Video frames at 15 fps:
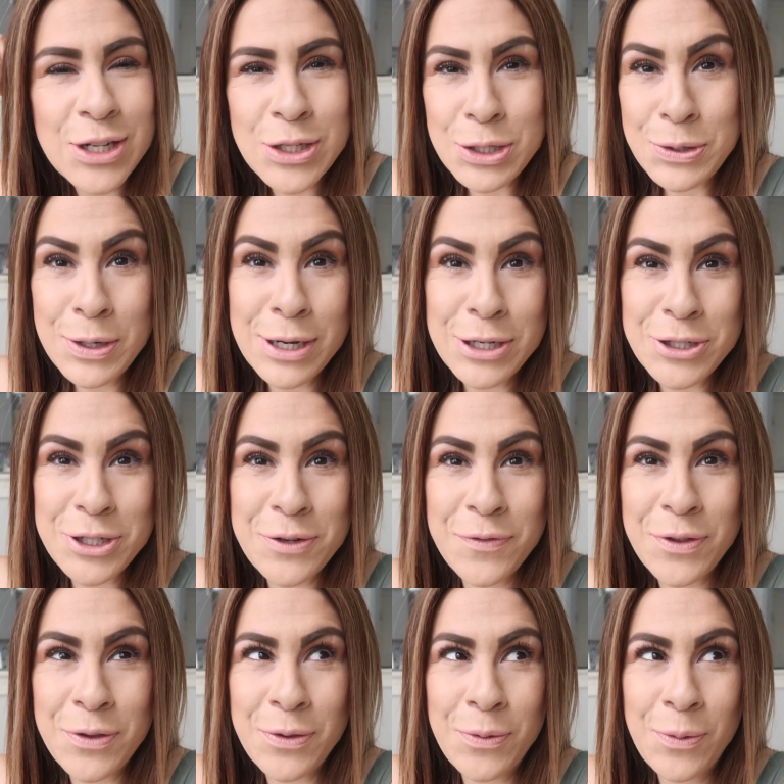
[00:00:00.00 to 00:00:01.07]
200
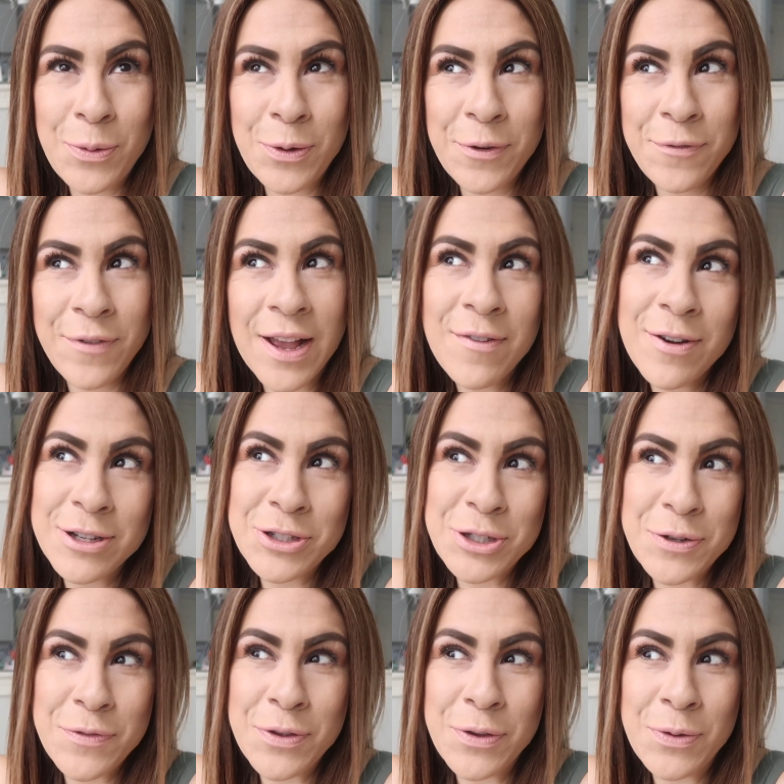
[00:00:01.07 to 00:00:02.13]
of you or 500
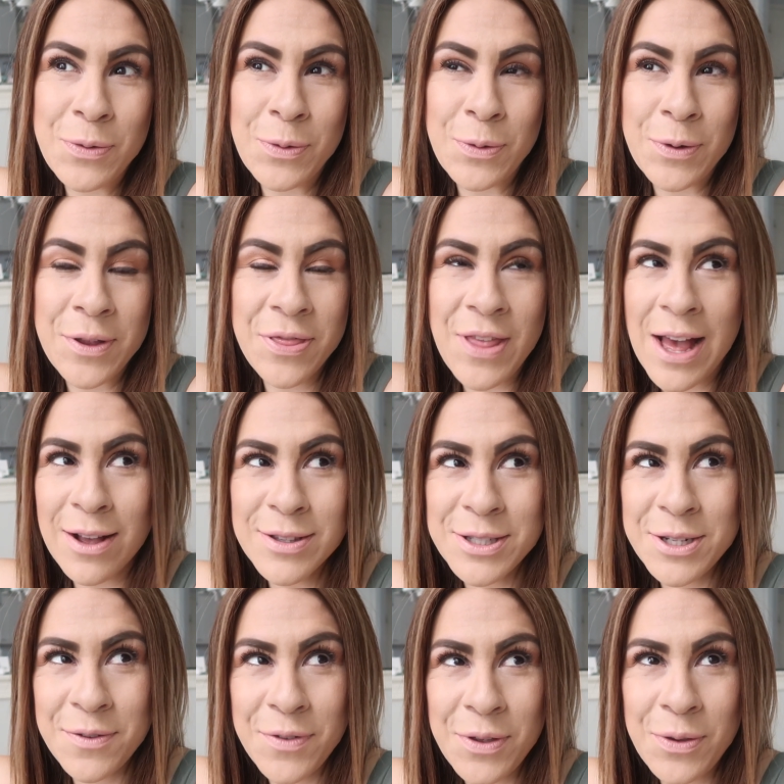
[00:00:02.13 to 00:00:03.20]
of you or
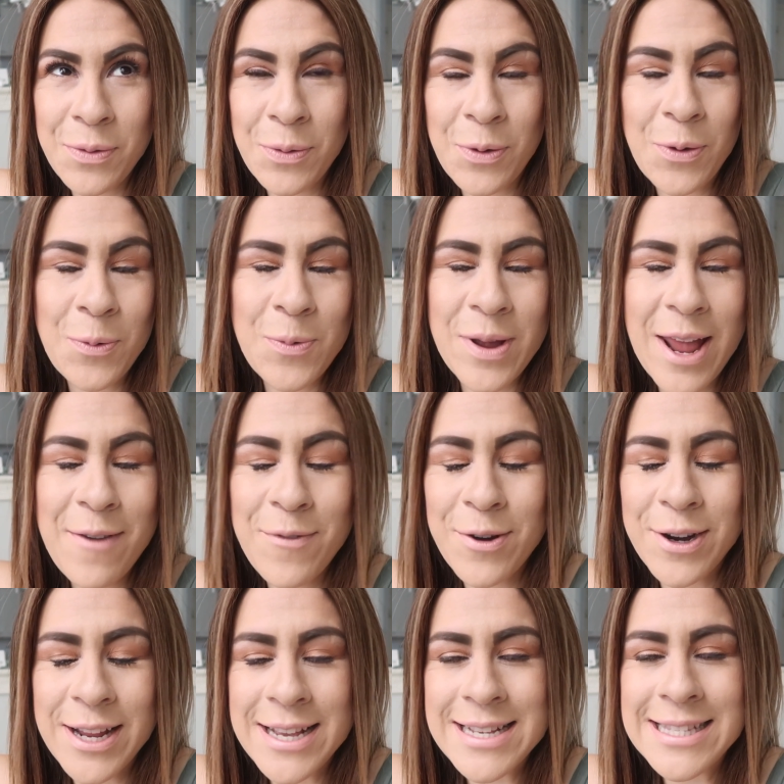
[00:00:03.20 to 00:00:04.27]
1,000 of you or
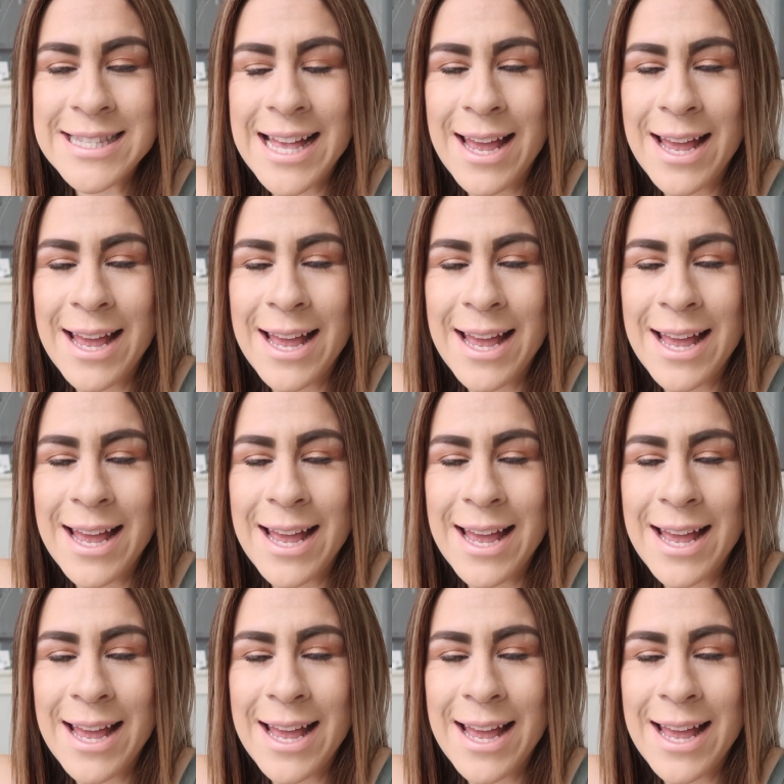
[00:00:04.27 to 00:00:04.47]
whatever it is,